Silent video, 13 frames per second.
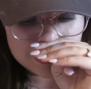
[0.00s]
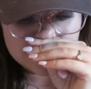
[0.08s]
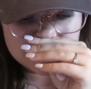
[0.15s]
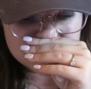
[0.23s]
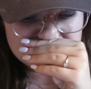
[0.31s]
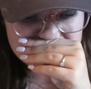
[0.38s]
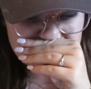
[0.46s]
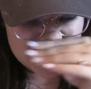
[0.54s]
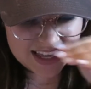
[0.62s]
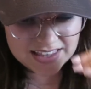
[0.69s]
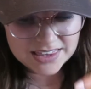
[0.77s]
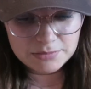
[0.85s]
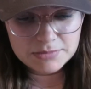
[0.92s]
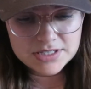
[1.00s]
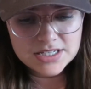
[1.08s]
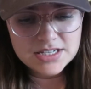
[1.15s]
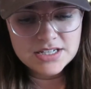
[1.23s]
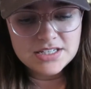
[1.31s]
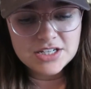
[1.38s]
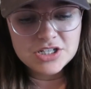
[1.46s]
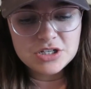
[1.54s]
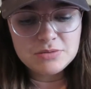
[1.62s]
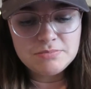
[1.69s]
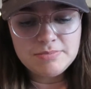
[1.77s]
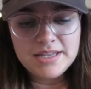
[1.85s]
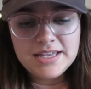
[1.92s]
this is a limited
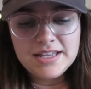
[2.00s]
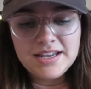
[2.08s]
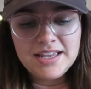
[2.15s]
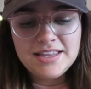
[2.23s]
edition pin,